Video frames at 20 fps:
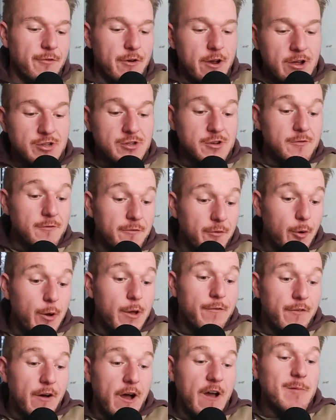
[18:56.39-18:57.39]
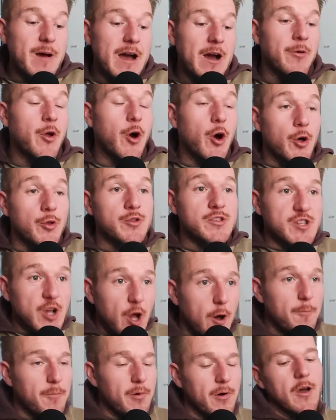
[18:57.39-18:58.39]
£345 on
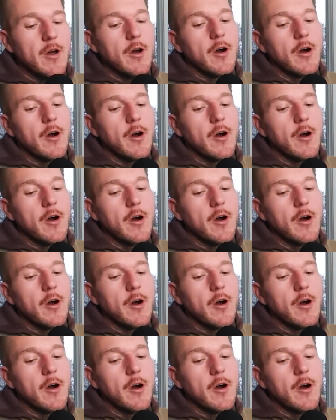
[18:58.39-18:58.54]
top